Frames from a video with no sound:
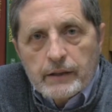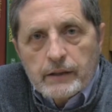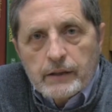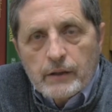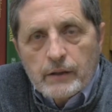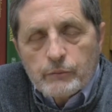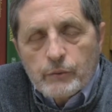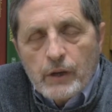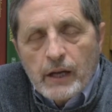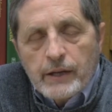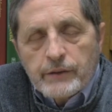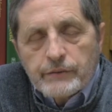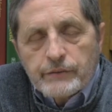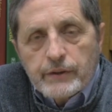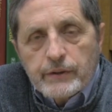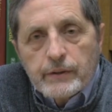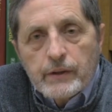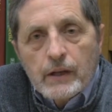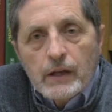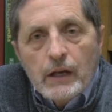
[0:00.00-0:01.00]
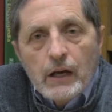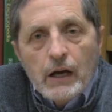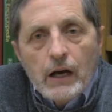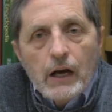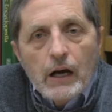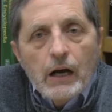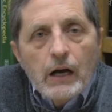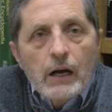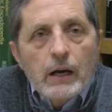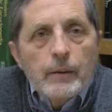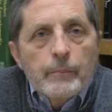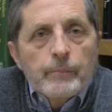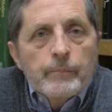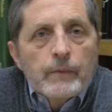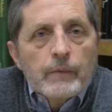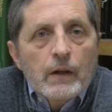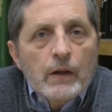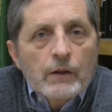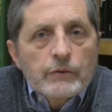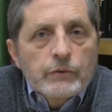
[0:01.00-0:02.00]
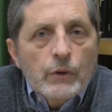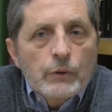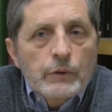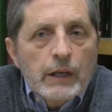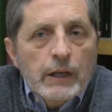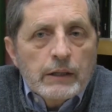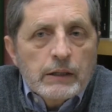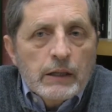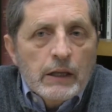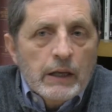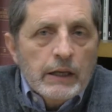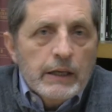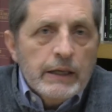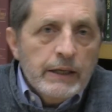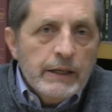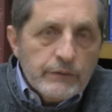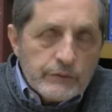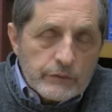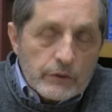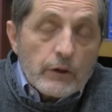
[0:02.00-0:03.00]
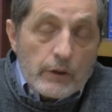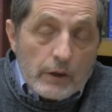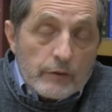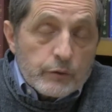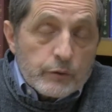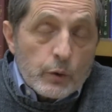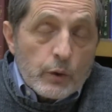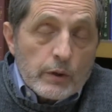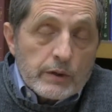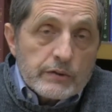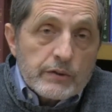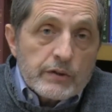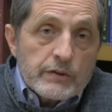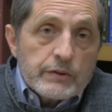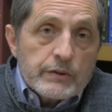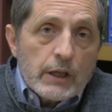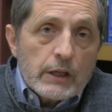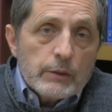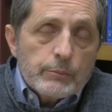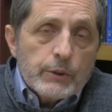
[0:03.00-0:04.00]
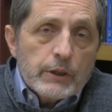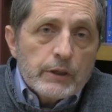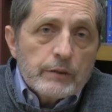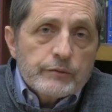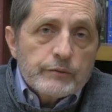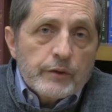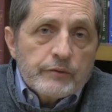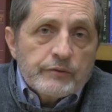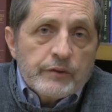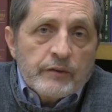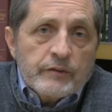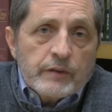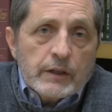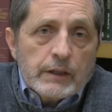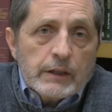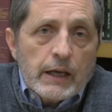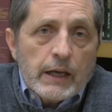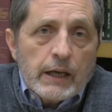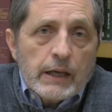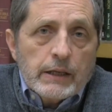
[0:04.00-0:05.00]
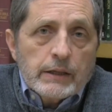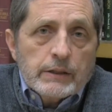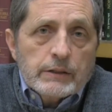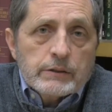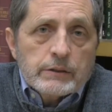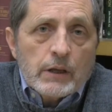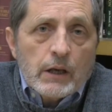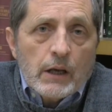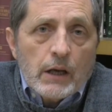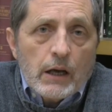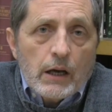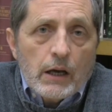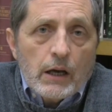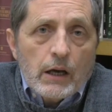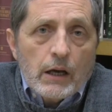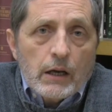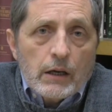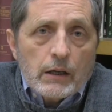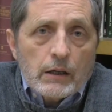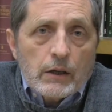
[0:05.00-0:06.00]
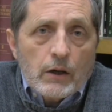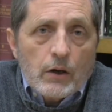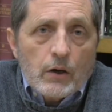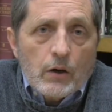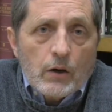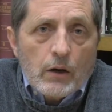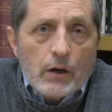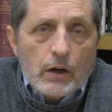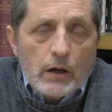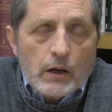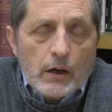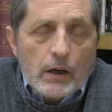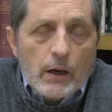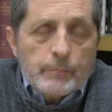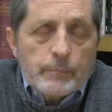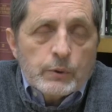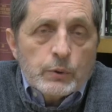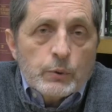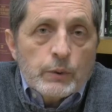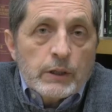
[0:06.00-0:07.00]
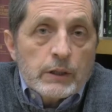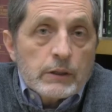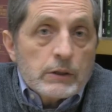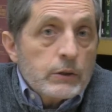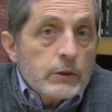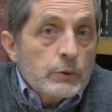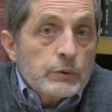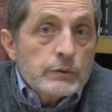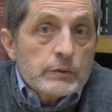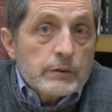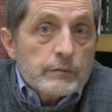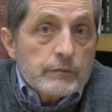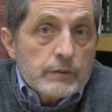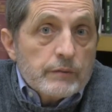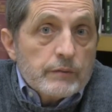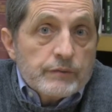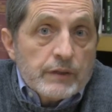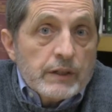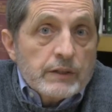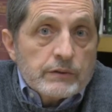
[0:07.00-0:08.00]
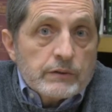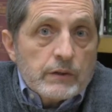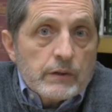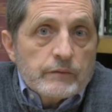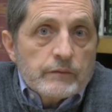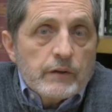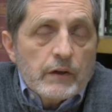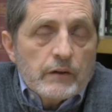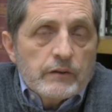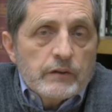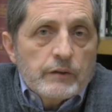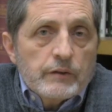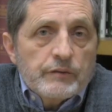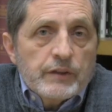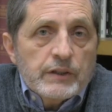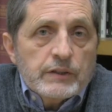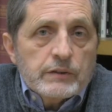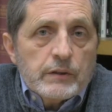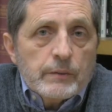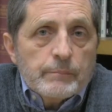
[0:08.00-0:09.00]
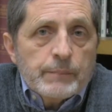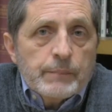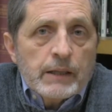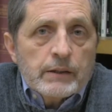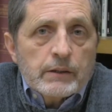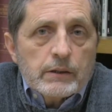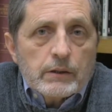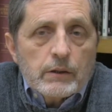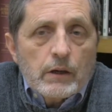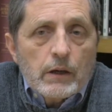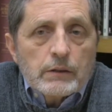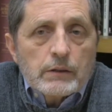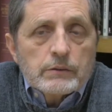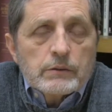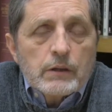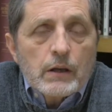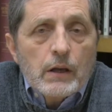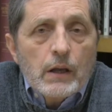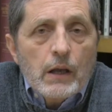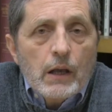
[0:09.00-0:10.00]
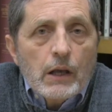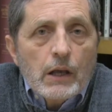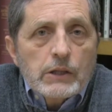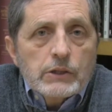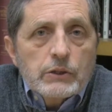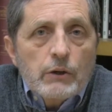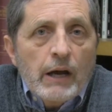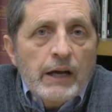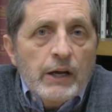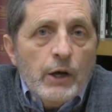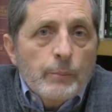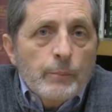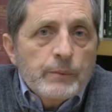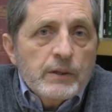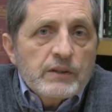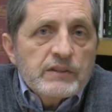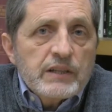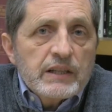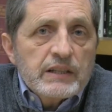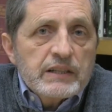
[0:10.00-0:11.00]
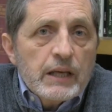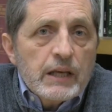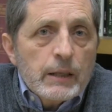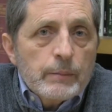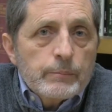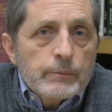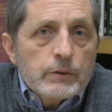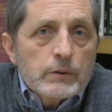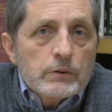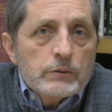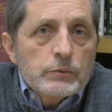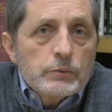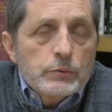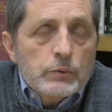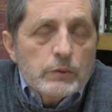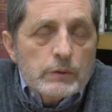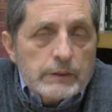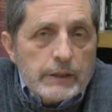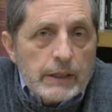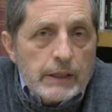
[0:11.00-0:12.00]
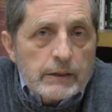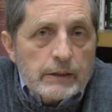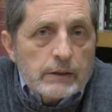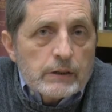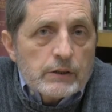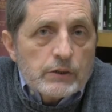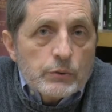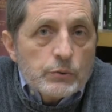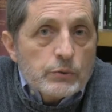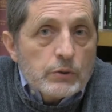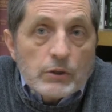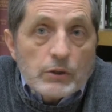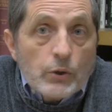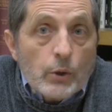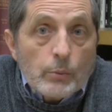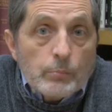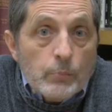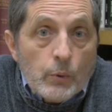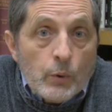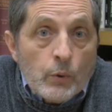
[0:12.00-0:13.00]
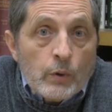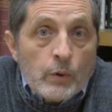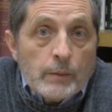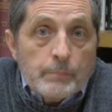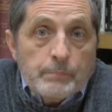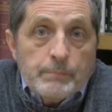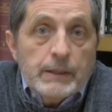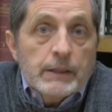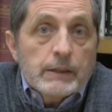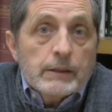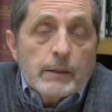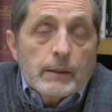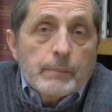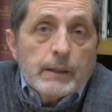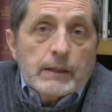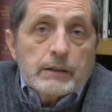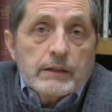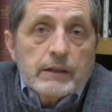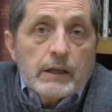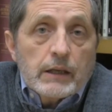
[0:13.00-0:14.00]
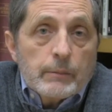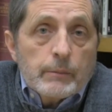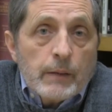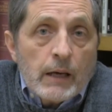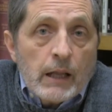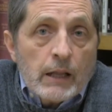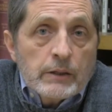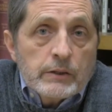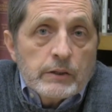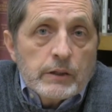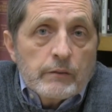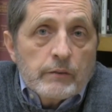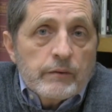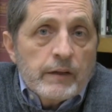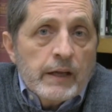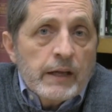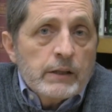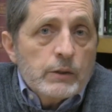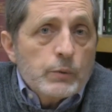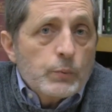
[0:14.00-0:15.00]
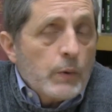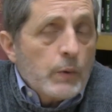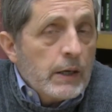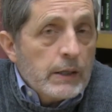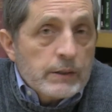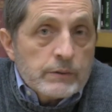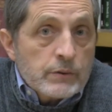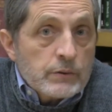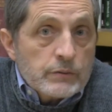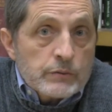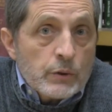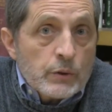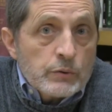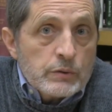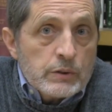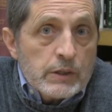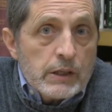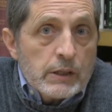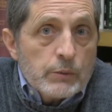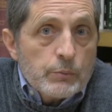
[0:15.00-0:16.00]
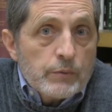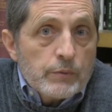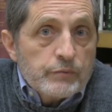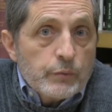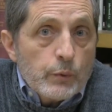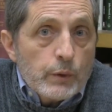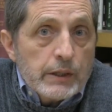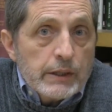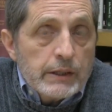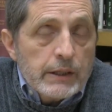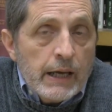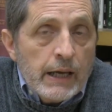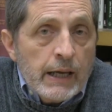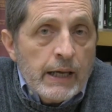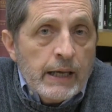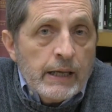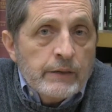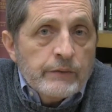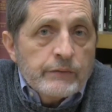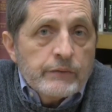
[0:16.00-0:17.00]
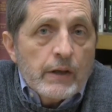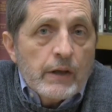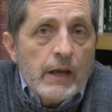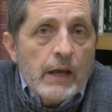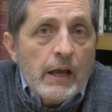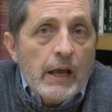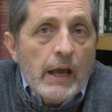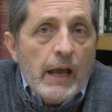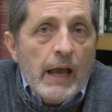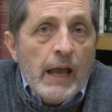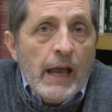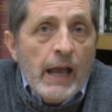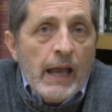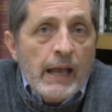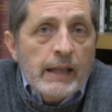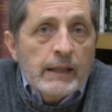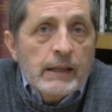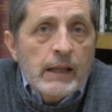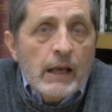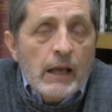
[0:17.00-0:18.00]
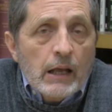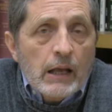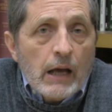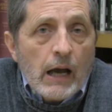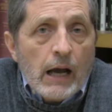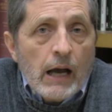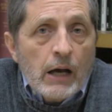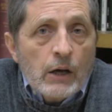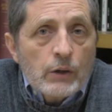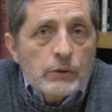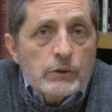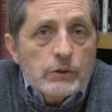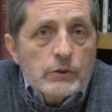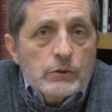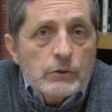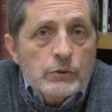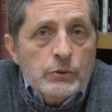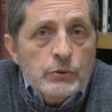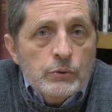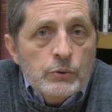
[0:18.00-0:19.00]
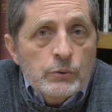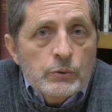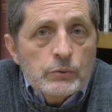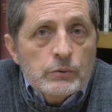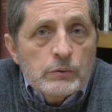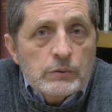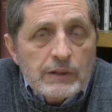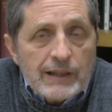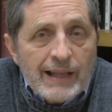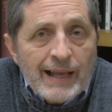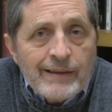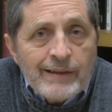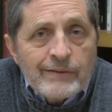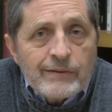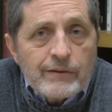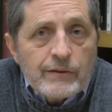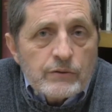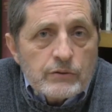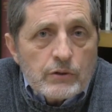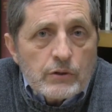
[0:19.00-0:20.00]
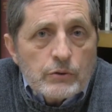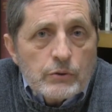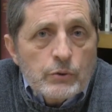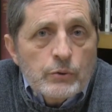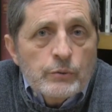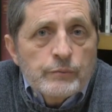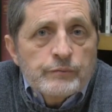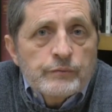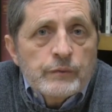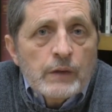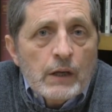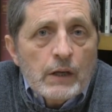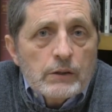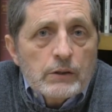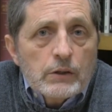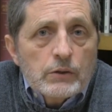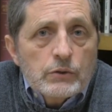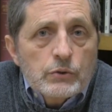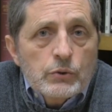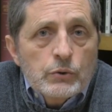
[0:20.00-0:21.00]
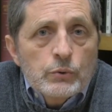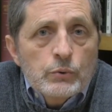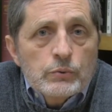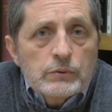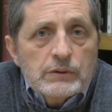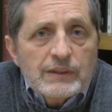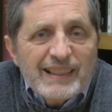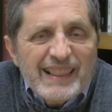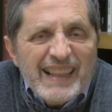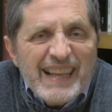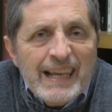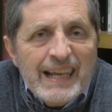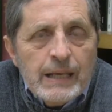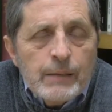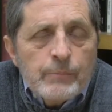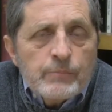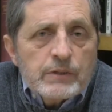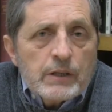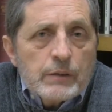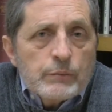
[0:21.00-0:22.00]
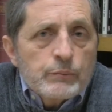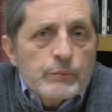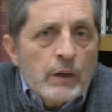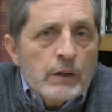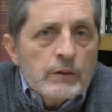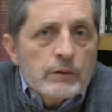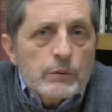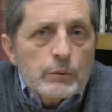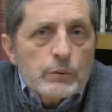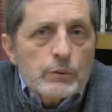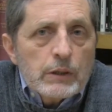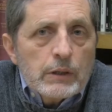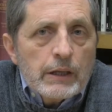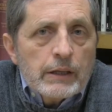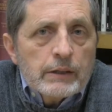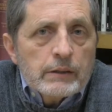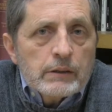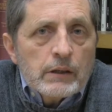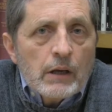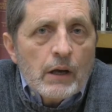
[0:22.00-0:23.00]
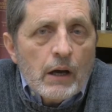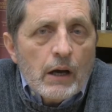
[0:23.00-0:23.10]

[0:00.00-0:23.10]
and rising. So that Easter, of course, is celebrated for 50 days, up to and inclusive the feast of Pentecost. So I hope this has helped to get you to know more a bit about the etymology of Lent, why it's associated with 40 days, and how the two lenses, the two themes that run through Lent